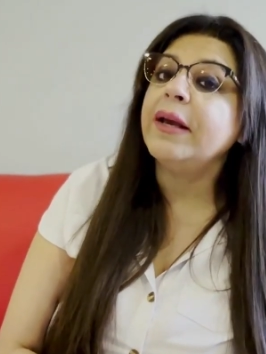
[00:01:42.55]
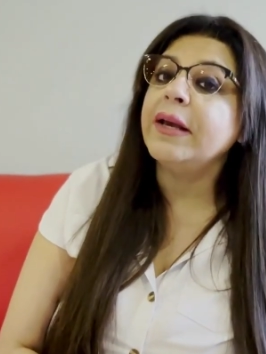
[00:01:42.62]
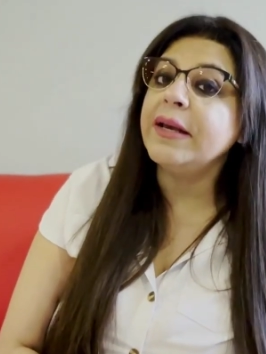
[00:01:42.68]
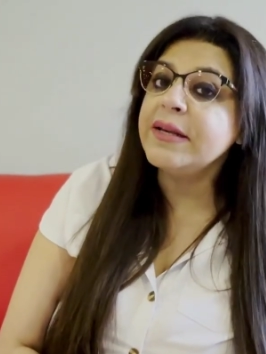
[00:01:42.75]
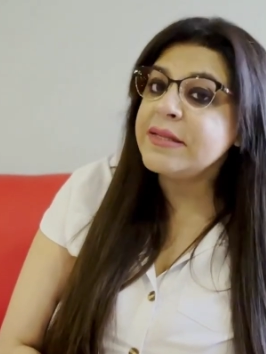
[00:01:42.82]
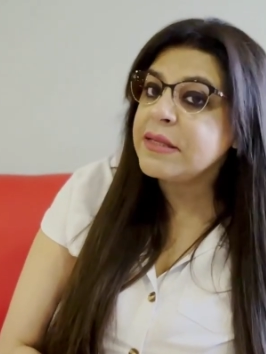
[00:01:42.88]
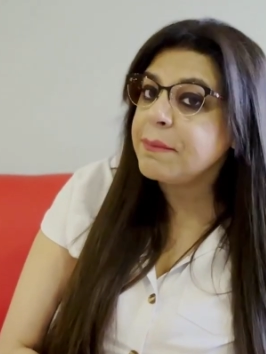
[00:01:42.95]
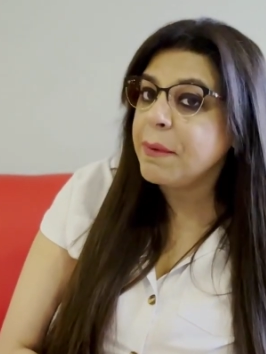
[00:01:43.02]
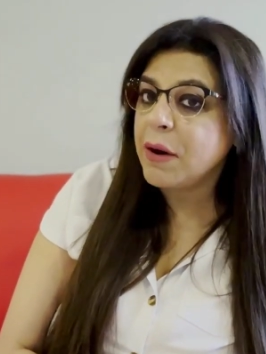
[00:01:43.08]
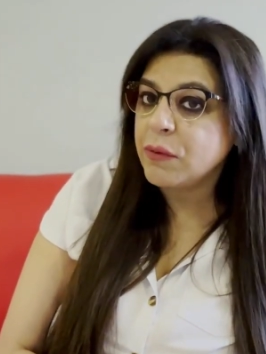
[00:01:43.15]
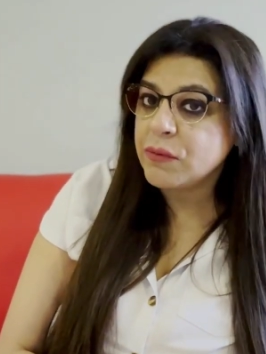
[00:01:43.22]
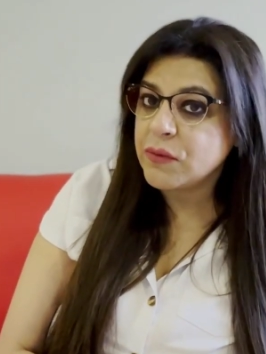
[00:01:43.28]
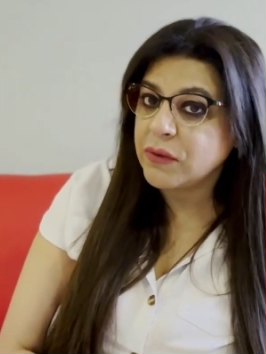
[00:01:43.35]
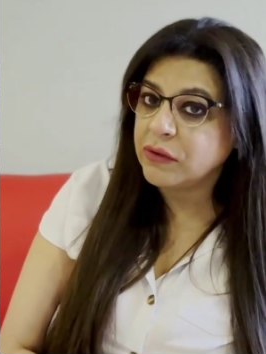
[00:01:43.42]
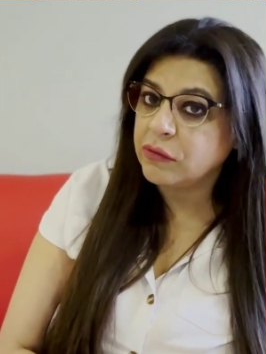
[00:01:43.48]
is
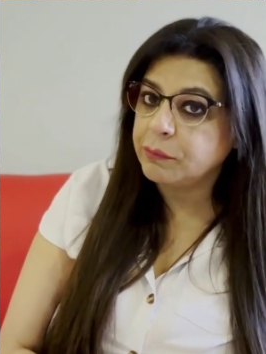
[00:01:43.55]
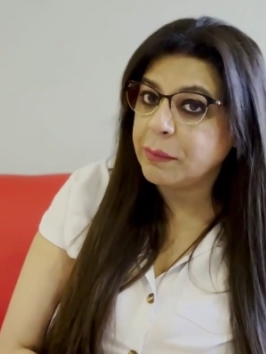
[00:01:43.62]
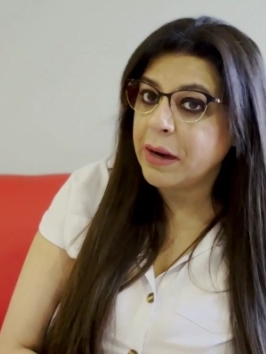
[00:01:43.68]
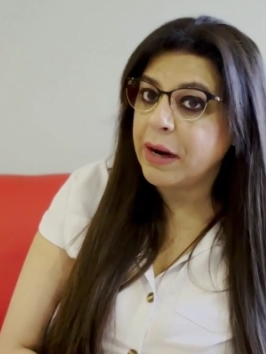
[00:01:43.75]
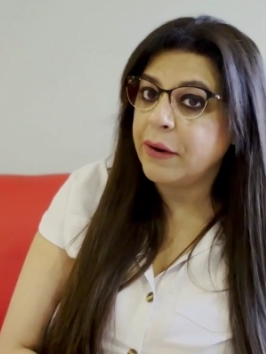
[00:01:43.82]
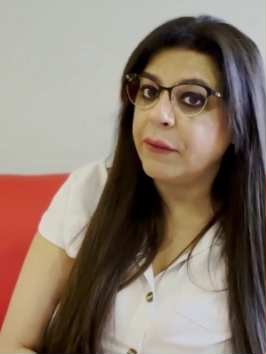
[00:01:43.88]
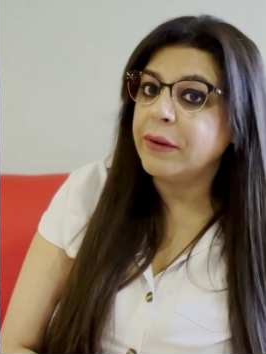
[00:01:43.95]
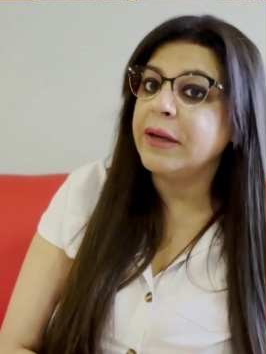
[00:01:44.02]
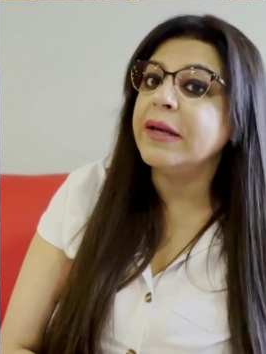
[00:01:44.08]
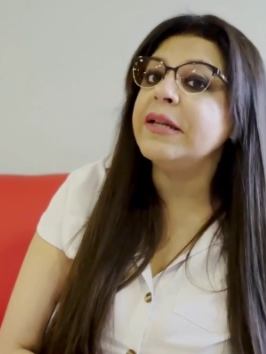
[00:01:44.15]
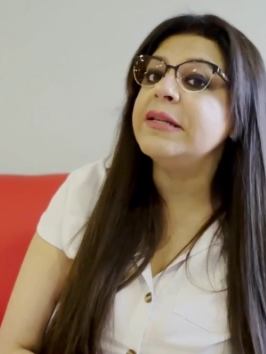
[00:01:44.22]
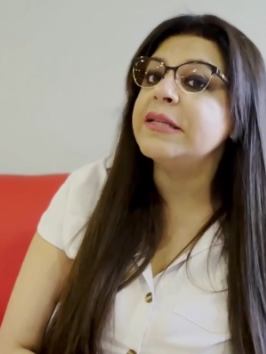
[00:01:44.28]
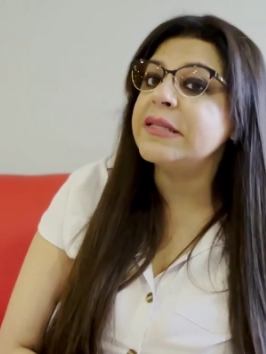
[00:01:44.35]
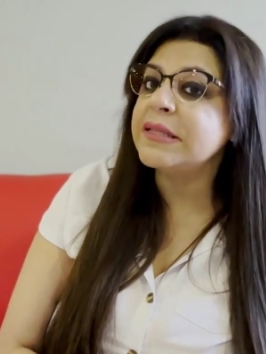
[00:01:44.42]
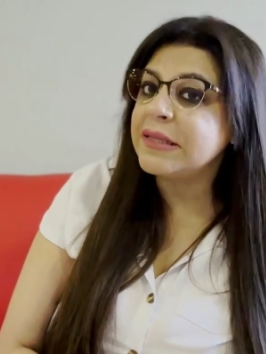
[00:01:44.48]
about to expire in
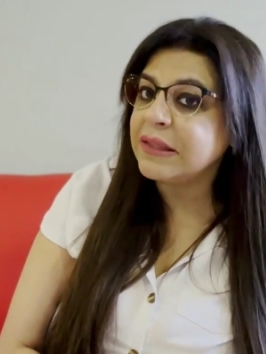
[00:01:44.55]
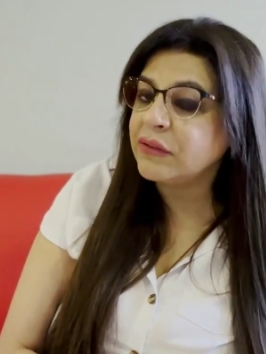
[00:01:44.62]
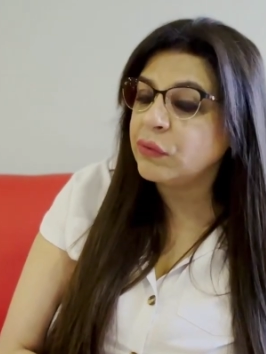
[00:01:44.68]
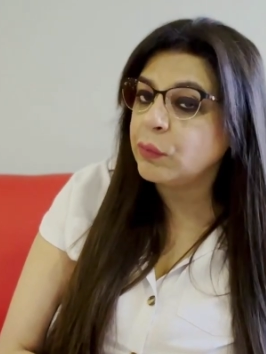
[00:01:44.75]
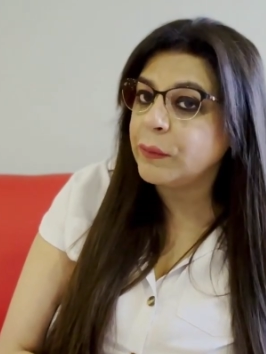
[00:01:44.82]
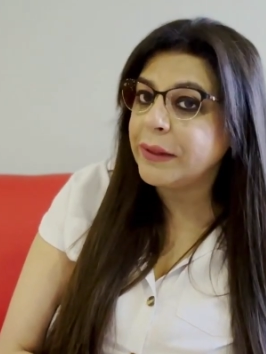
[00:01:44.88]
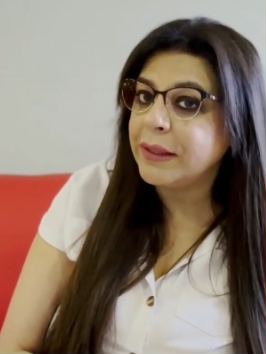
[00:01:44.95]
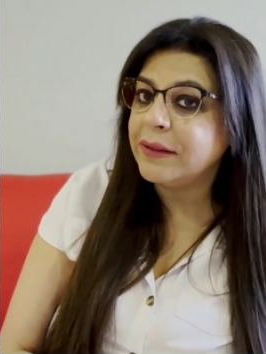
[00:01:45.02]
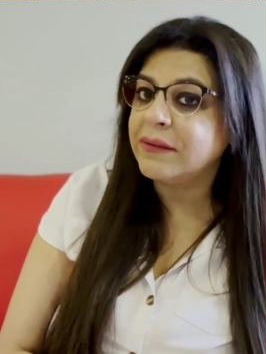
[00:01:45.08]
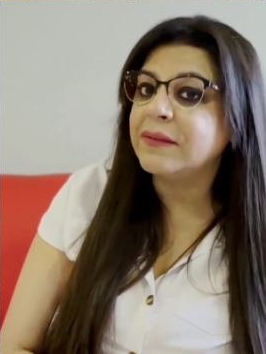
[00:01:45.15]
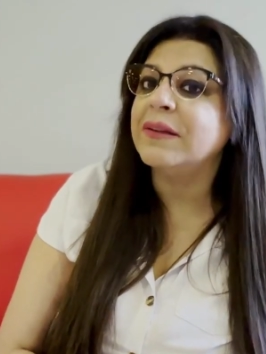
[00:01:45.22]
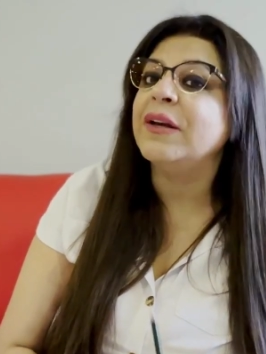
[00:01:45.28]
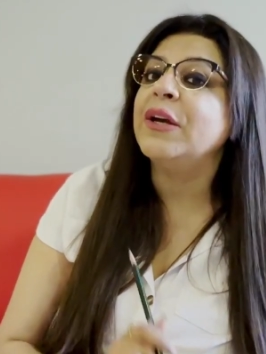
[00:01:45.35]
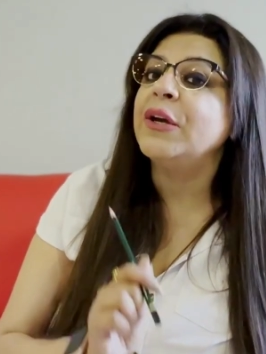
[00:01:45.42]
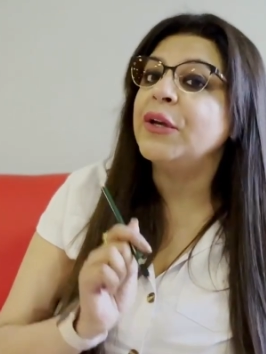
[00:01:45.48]
6 weeks,